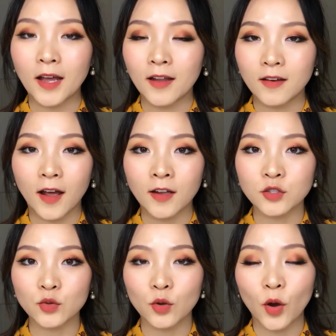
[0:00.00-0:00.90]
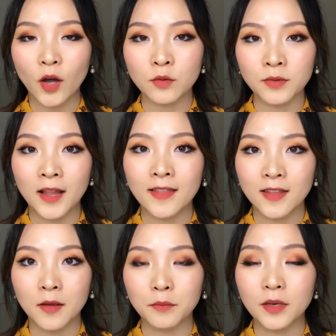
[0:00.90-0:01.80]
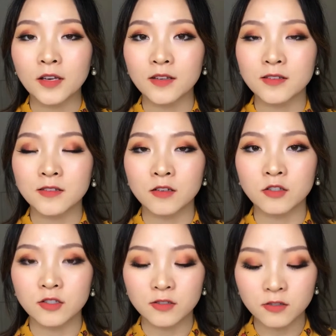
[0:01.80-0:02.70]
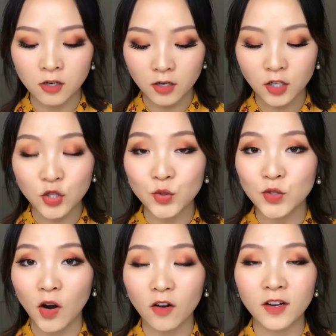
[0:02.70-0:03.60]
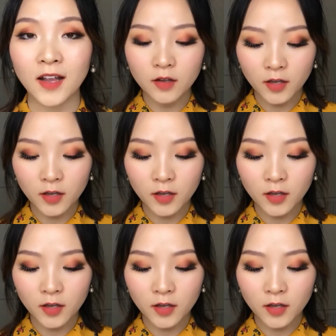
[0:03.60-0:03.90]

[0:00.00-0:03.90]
and I don't know how to blend them because they're just turning too dark.